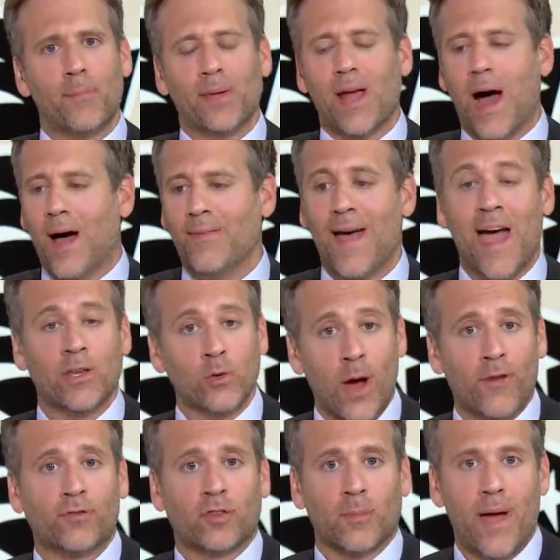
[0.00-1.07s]
And then beyond that,
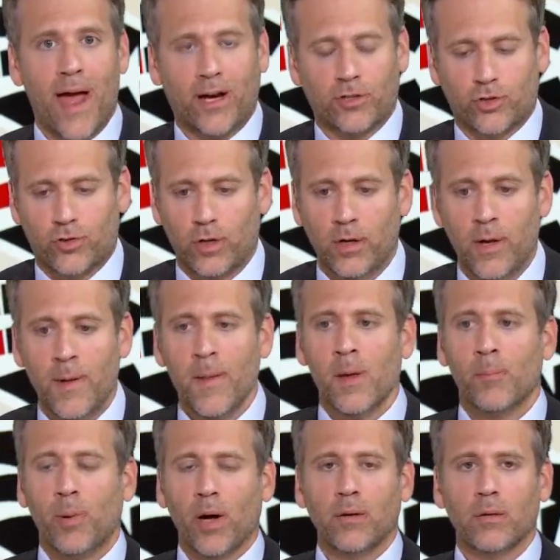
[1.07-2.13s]
you have some extra.
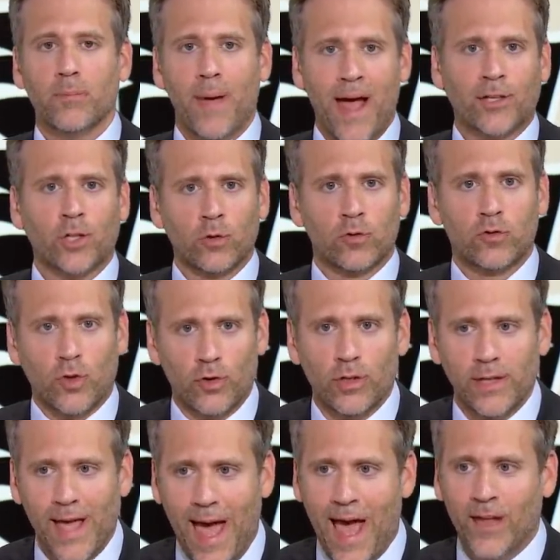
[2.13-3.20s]
But Mac Jones
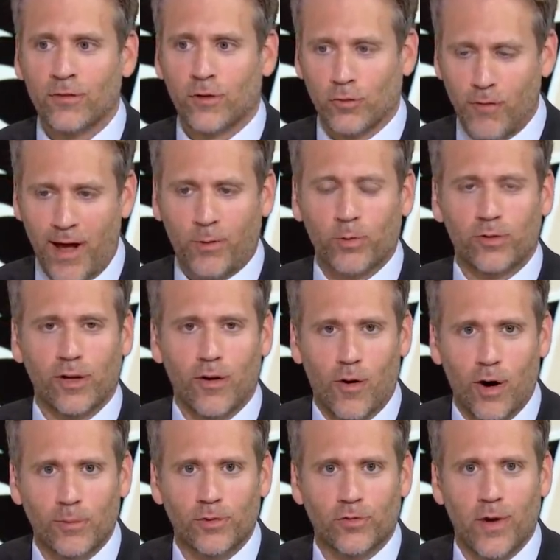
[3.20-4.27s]
certainly has the
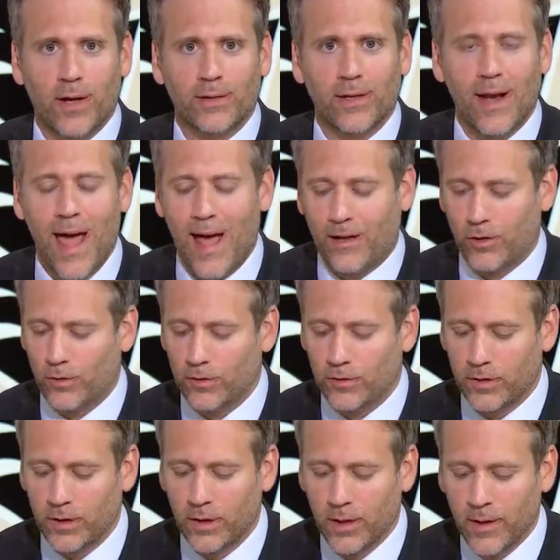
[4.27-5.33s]
requisite arm strength and
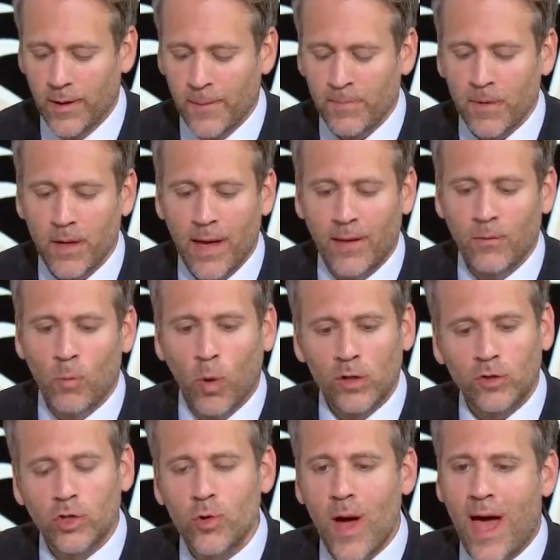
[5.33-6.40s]
accuracy. And
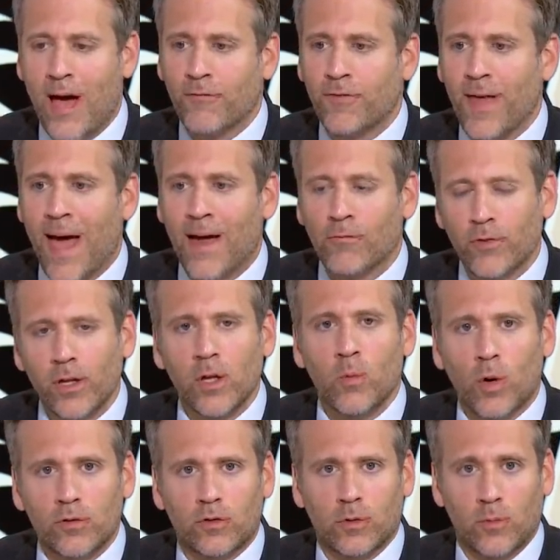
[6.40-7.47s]
once you have that,
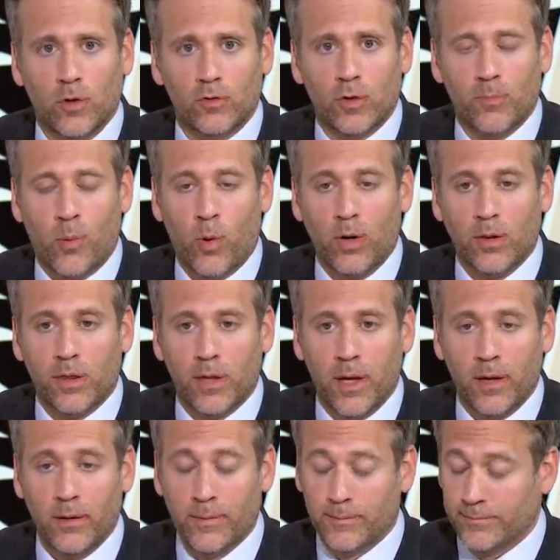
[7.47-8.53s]
really what's the most important
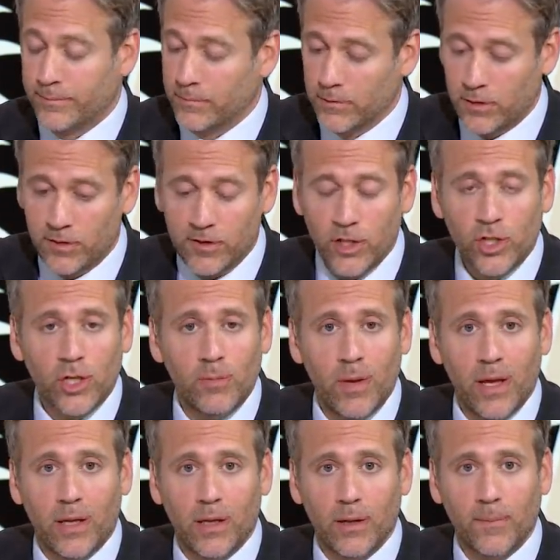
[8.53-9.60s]
thing?
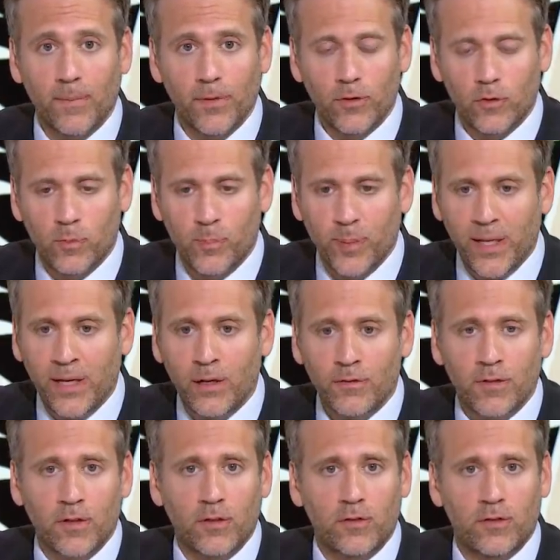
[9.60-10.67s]
Decision making, the
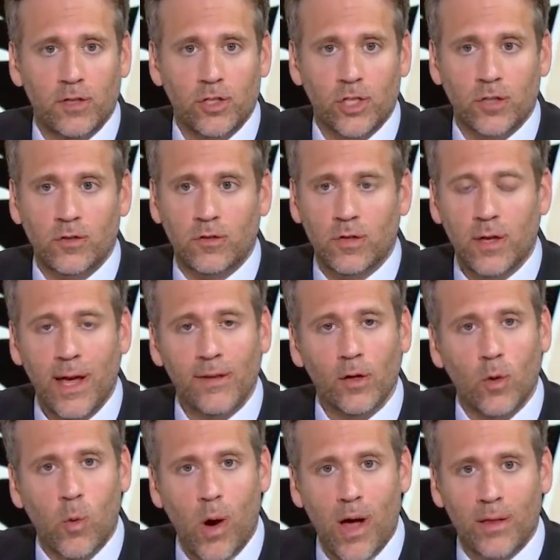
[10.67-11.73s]
speed of the decisions
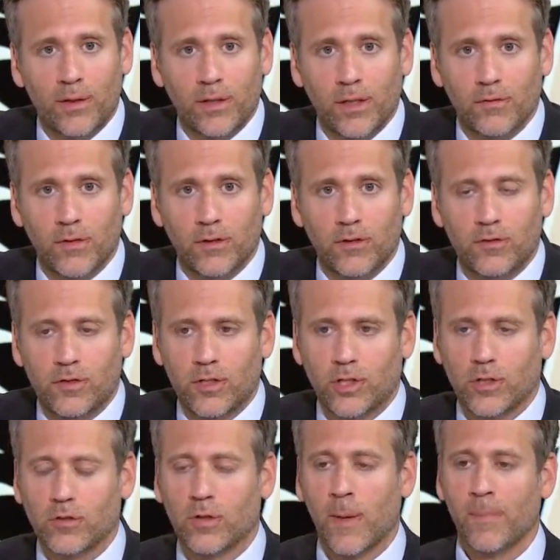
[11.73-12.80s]
and the quality of the
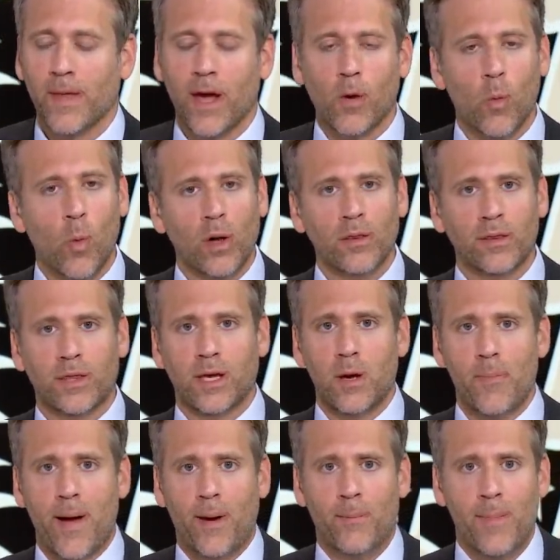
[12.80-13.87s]
decisions. And one
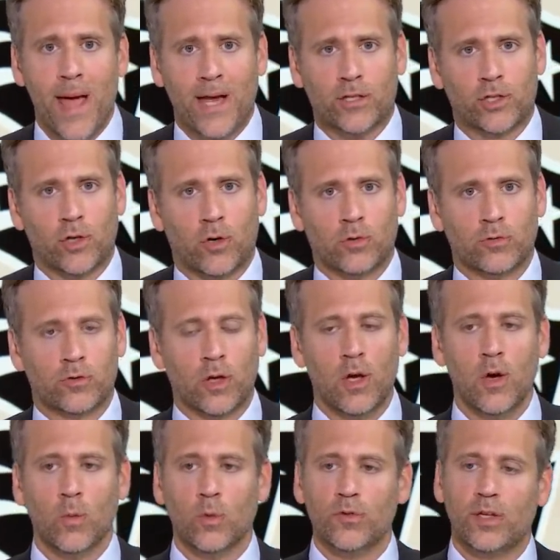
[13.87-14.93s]
thing about Mac
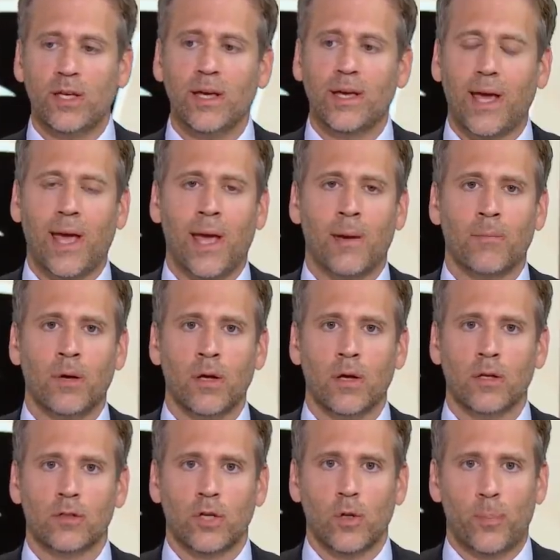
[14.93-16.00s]
Jones was he came
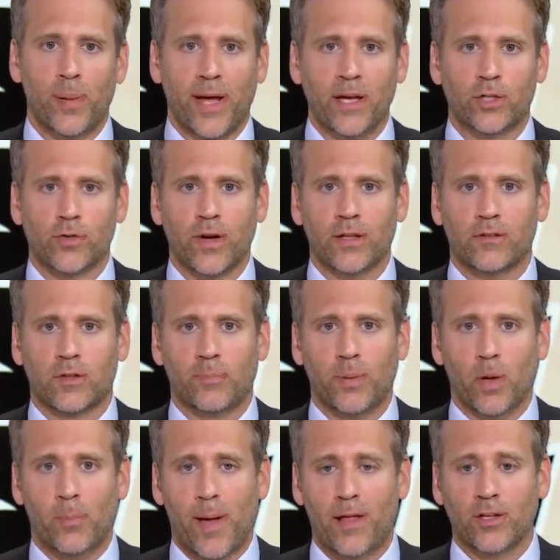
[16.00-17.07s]
to the Patriots,
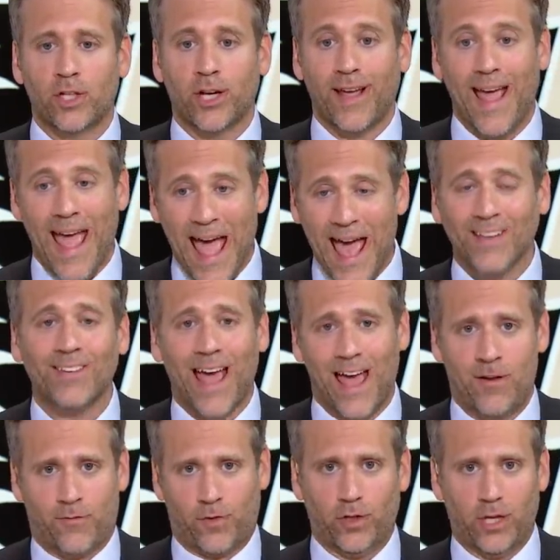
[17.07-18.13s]
to Bill Belichick, as
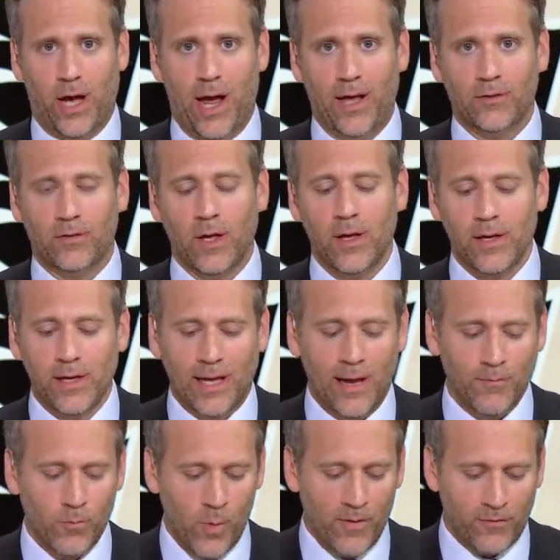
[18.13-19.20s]
advertised. He
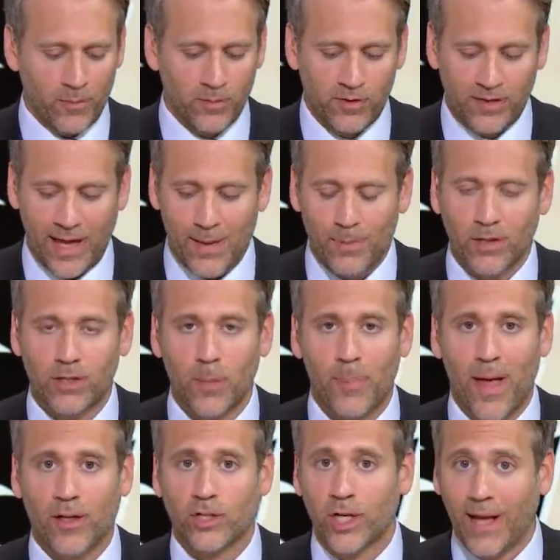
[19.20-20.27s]
came, went from Saban
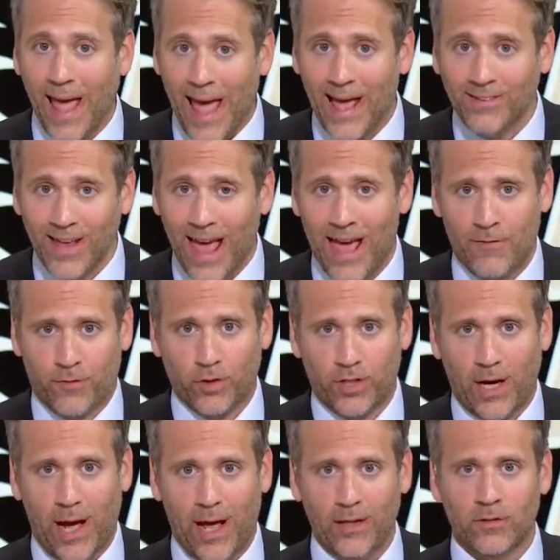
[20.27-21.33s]
to Belichick as
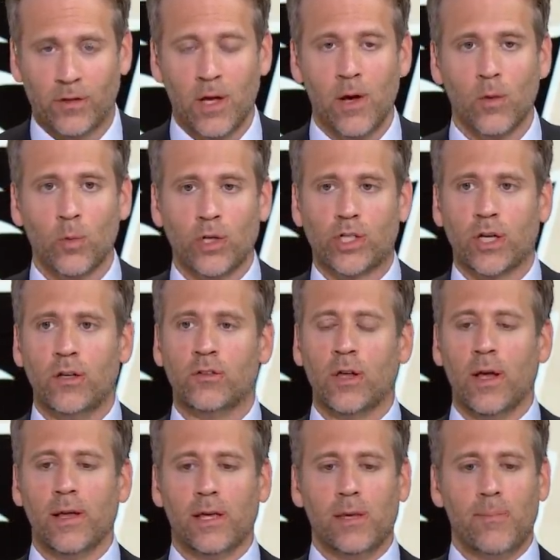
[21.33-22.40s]
advertised, which
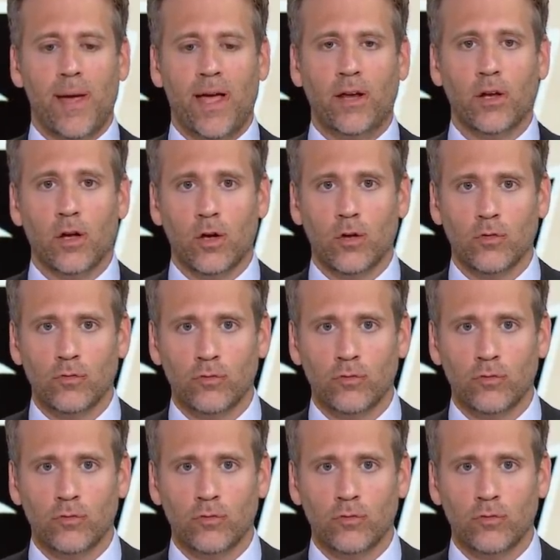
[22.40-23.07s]
is he made